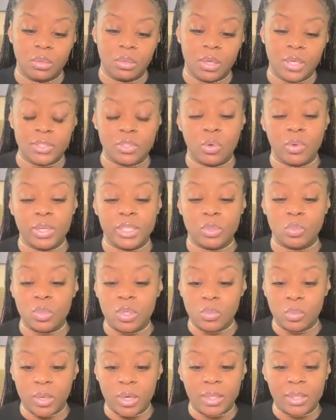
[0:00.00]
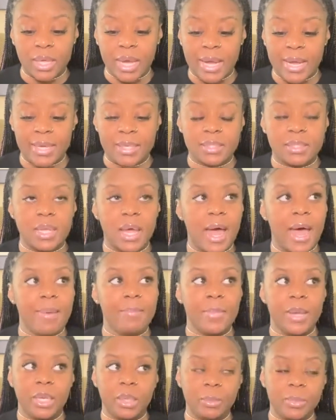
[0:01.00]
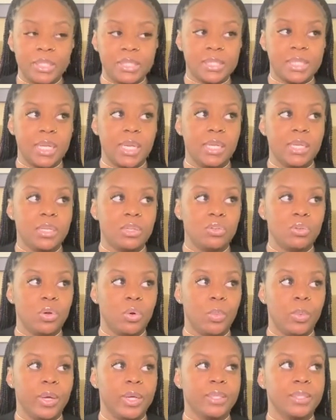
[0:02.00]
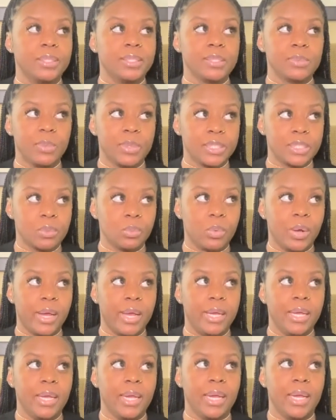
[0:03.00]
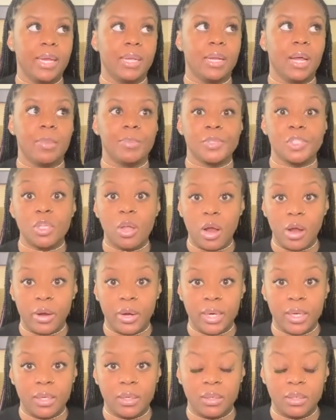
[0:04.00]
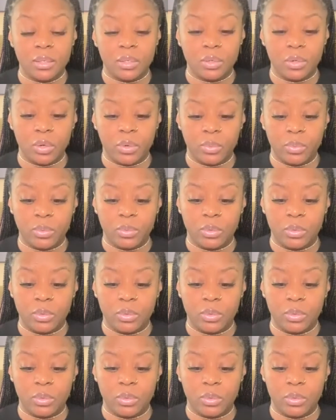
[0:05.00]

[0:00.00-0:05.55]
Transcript: As long as we realize, I made a mistake, you know what, this wasn't right, and I'm sorry, you know.